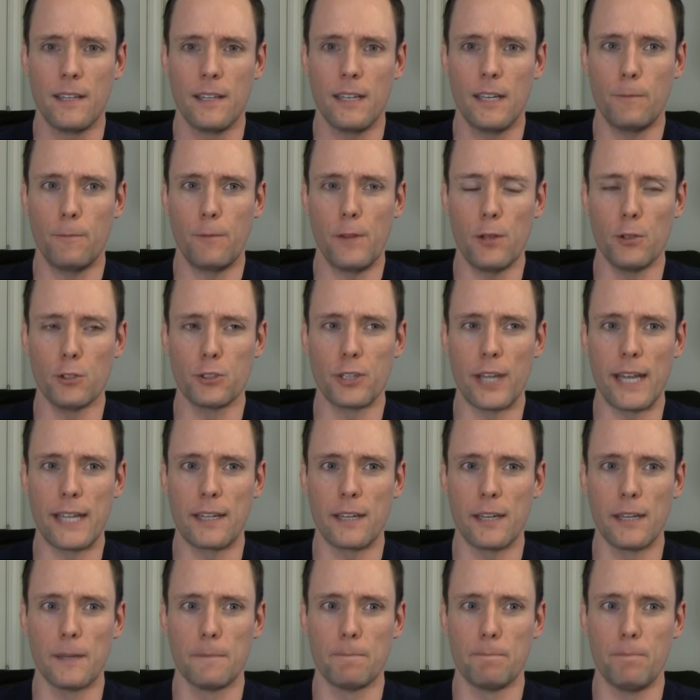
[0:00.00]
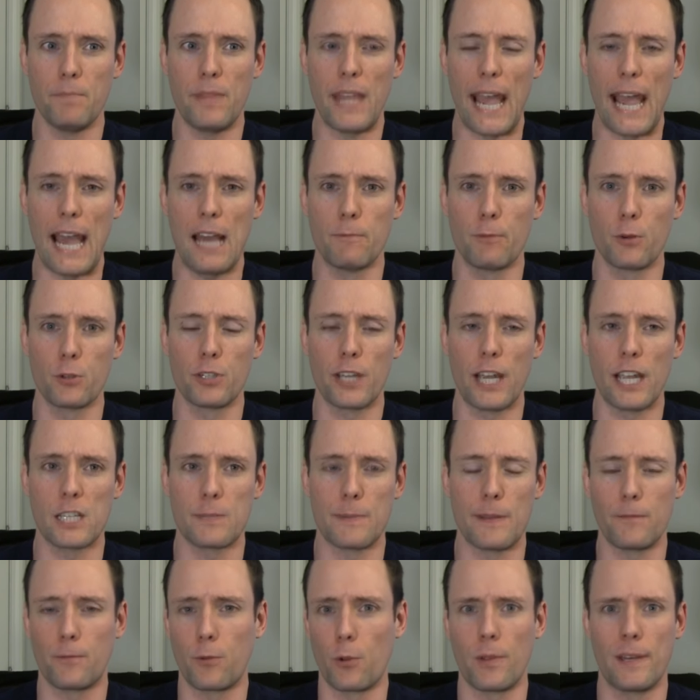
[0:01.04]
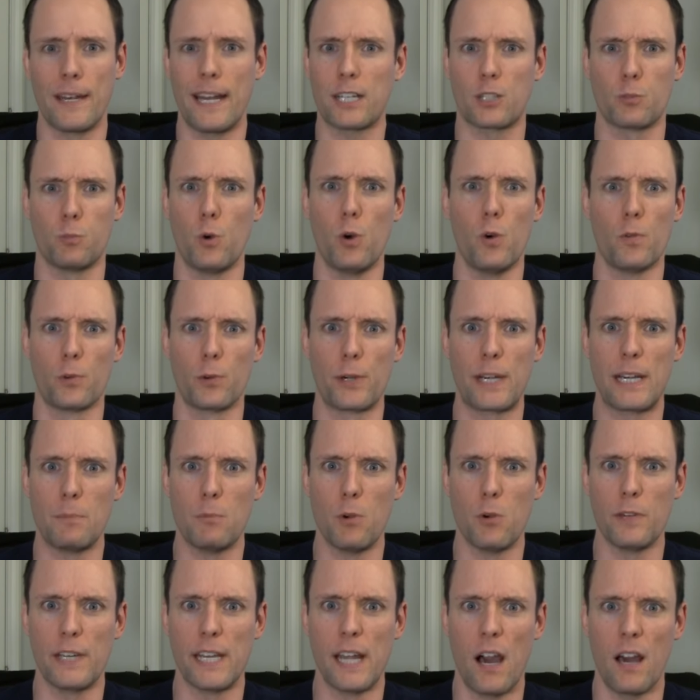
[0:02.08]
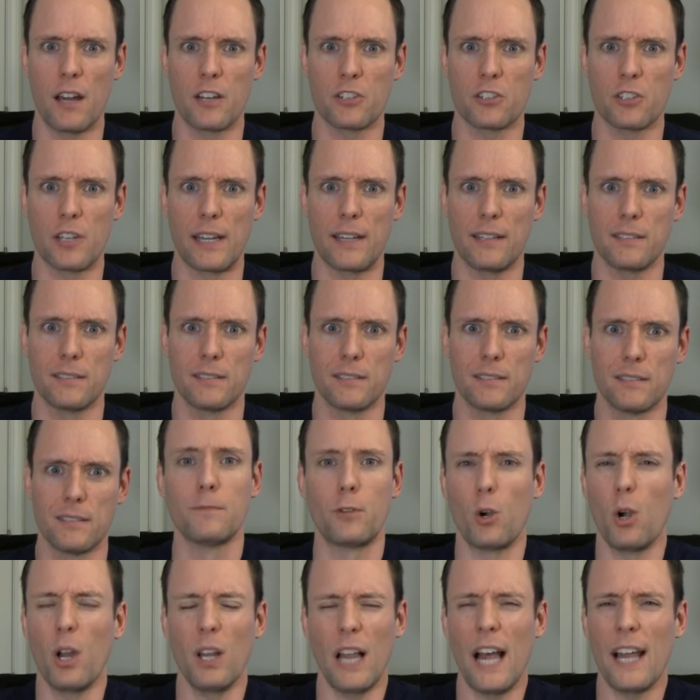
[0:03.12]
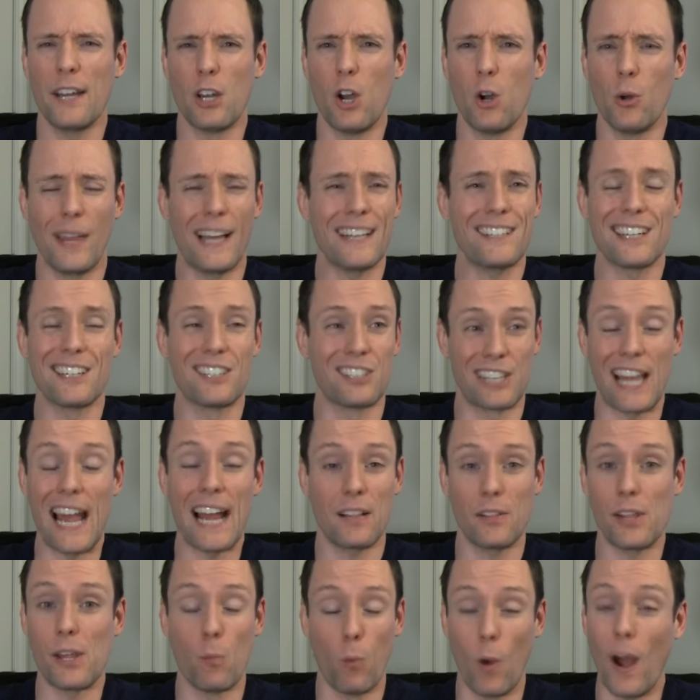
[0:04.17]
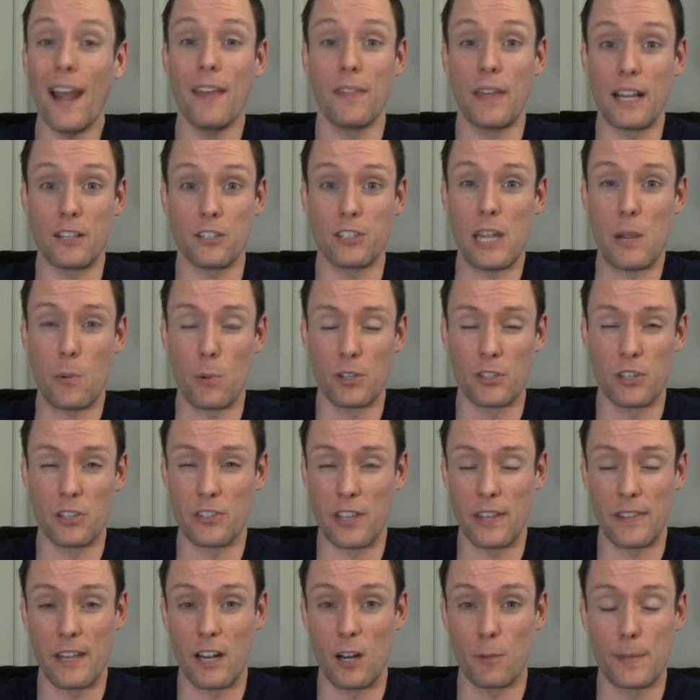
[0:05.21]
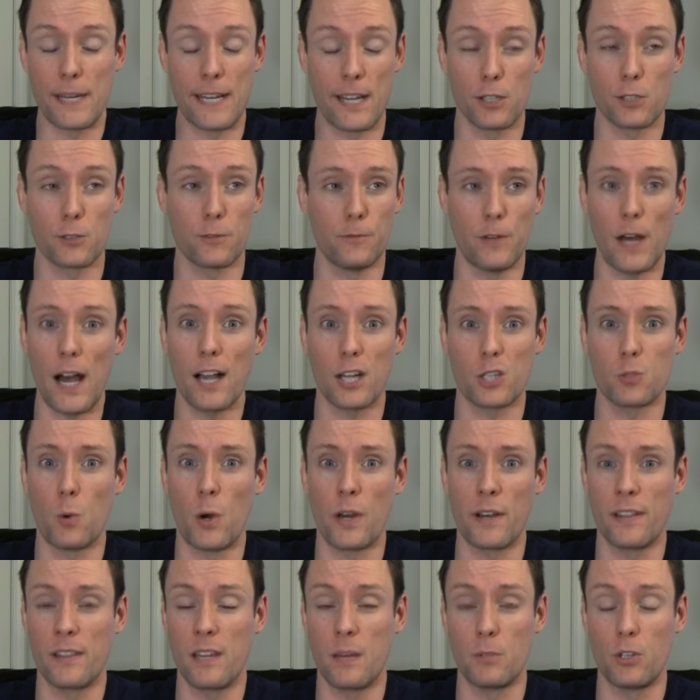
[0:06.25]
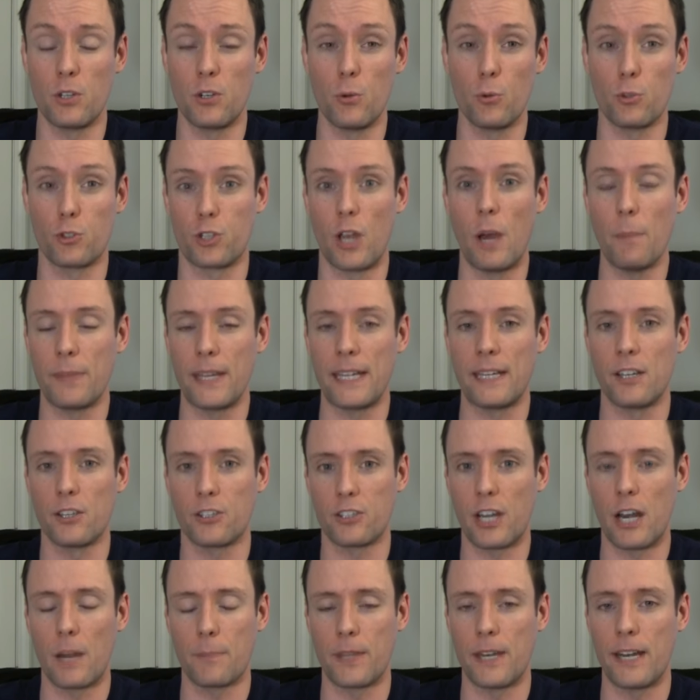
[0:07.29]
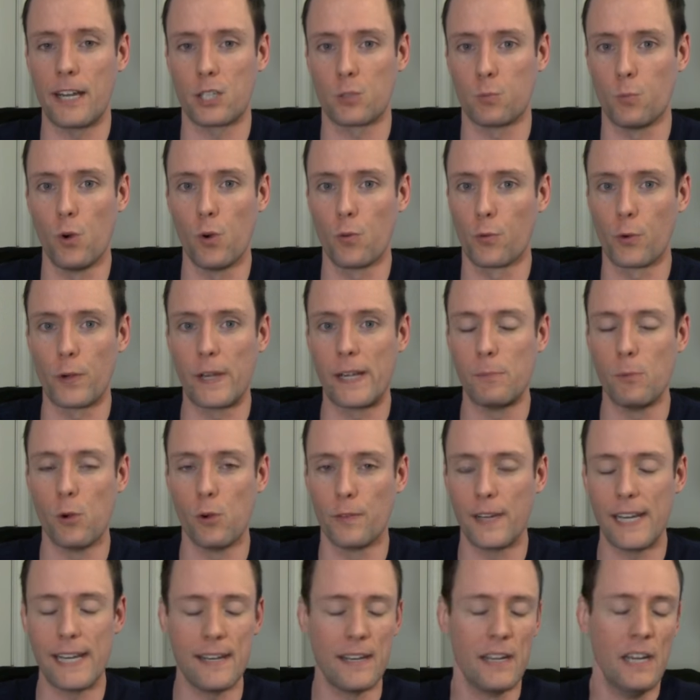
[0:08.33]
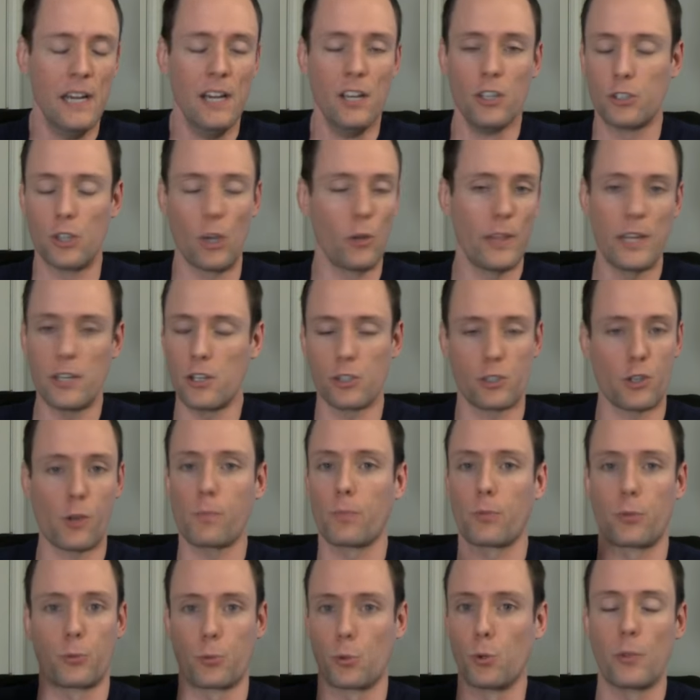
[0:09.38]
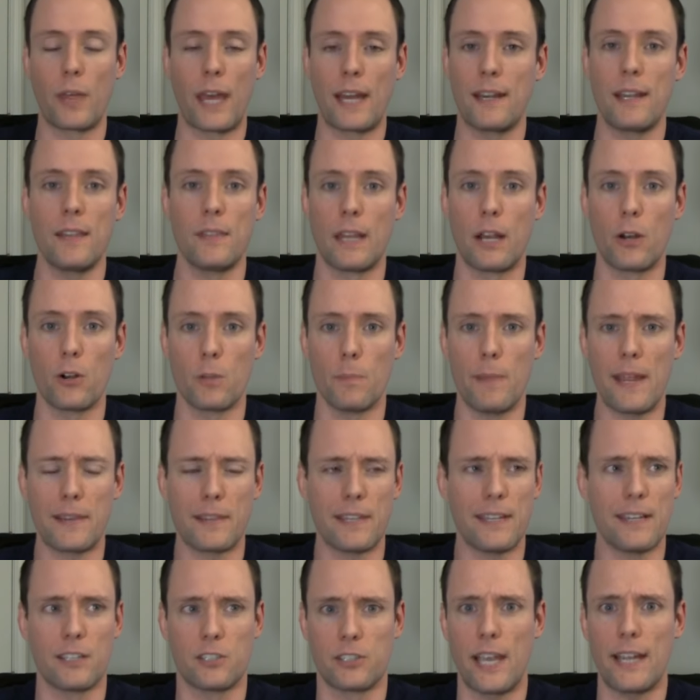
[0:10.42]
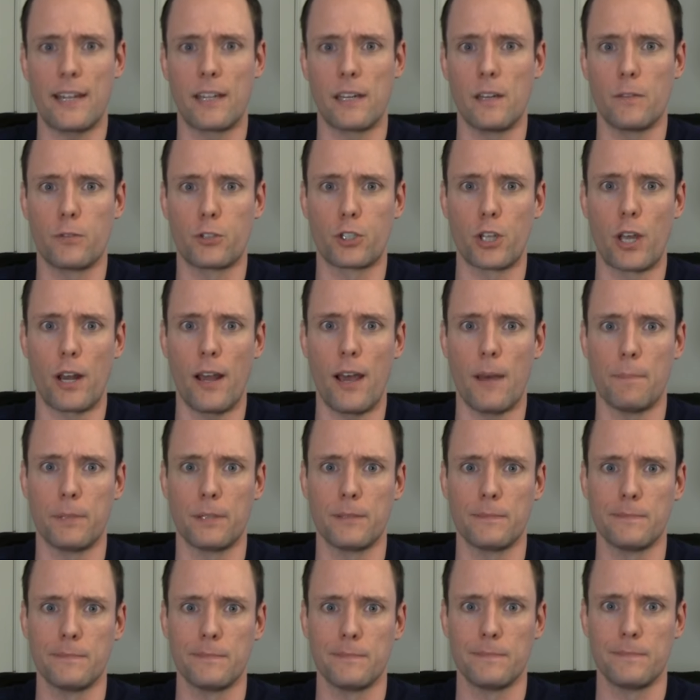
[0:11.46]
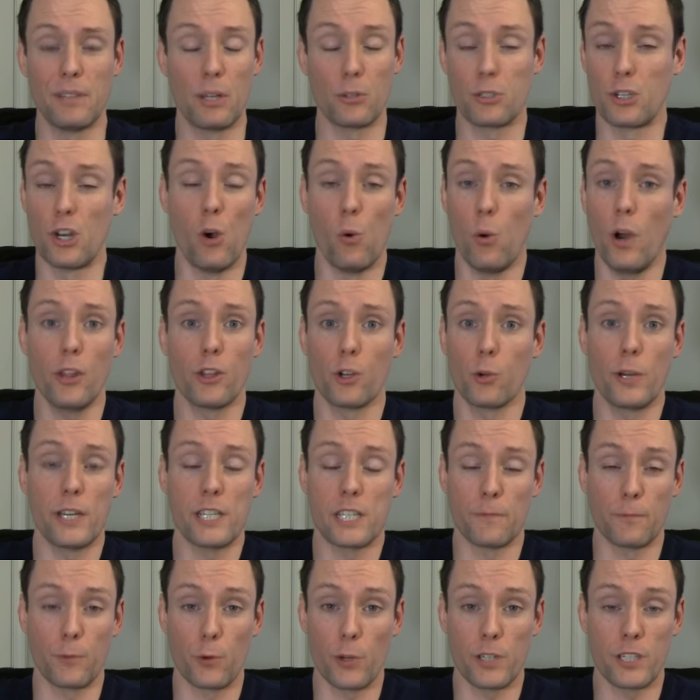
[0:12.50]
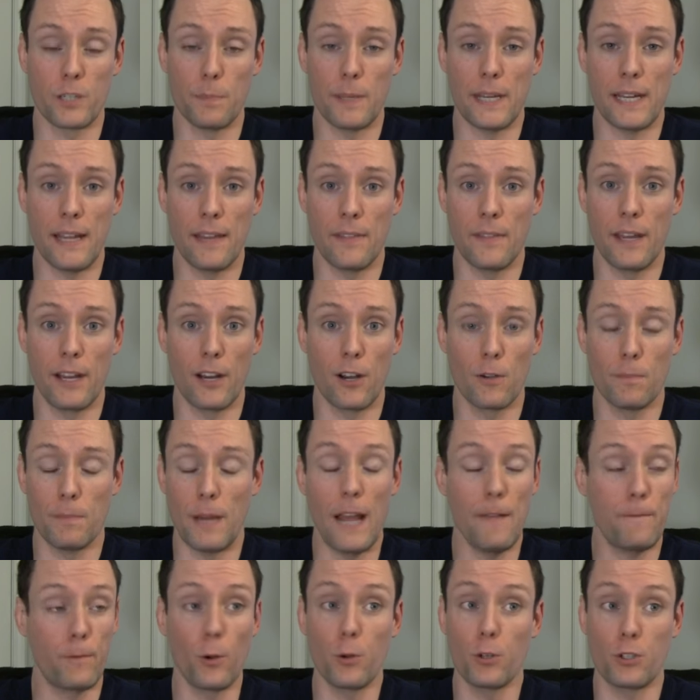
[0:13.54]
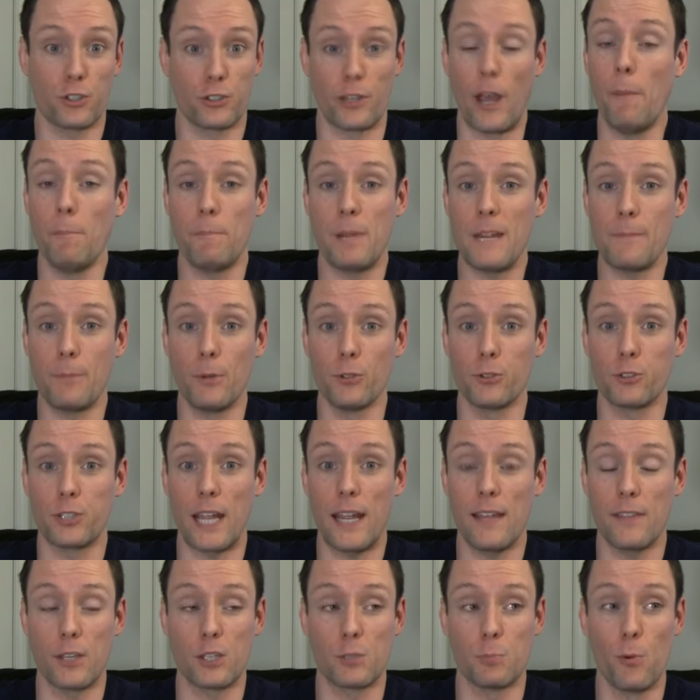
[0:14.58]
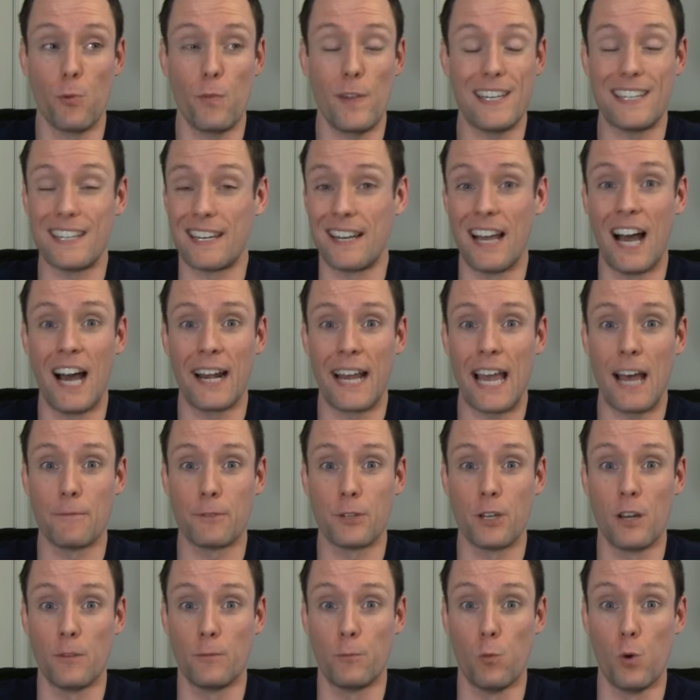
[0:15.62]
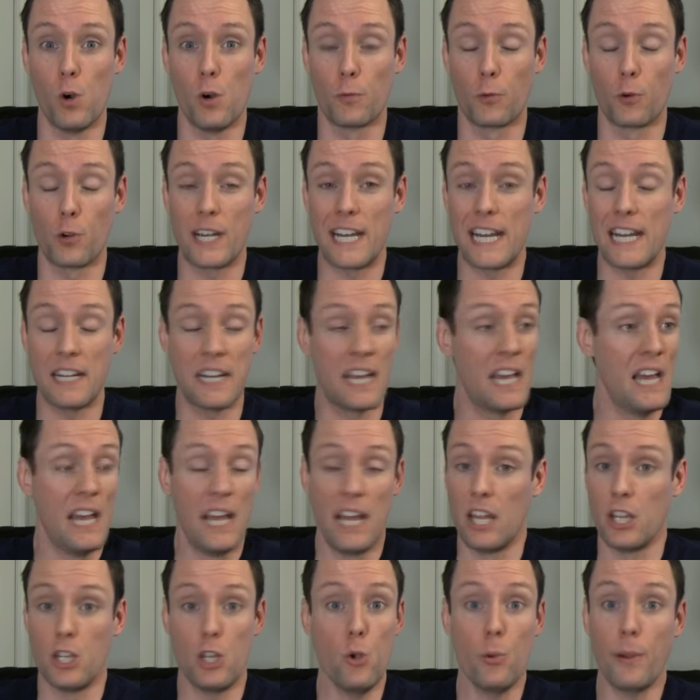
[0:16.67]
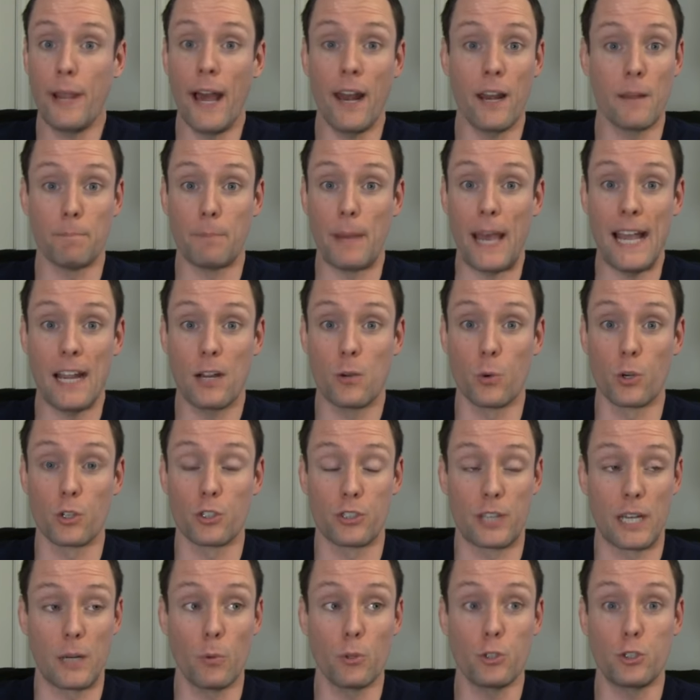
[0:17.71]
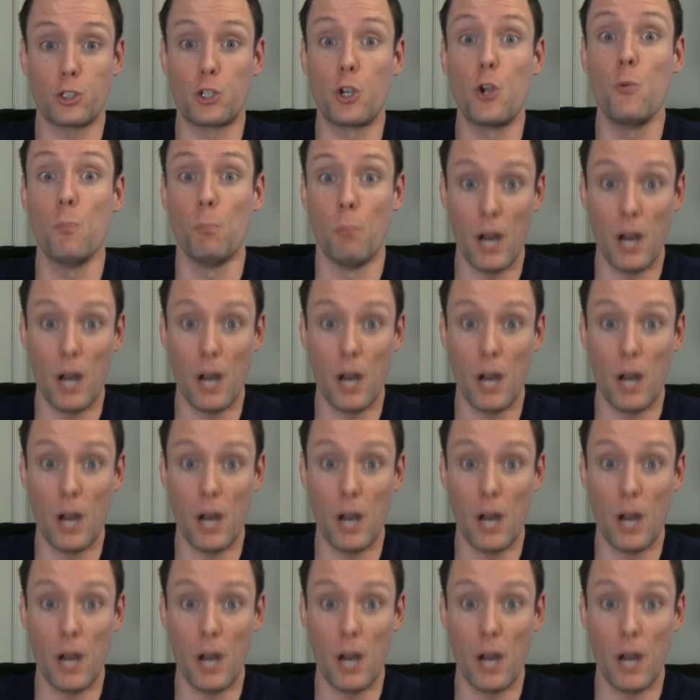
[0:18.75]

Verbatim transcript: It feels like a advertisement for the next Wolverine movie, honestly. For all I know, that's exactly why that sequence is in there, because Fox wanted them to do something to set up the next Wolverine movie, so they just threw that in there to make the executives shut up. There's no other reason for it to be in there. I've heard some people say this movie did not have enough Wolverine. You got it backwards. There was too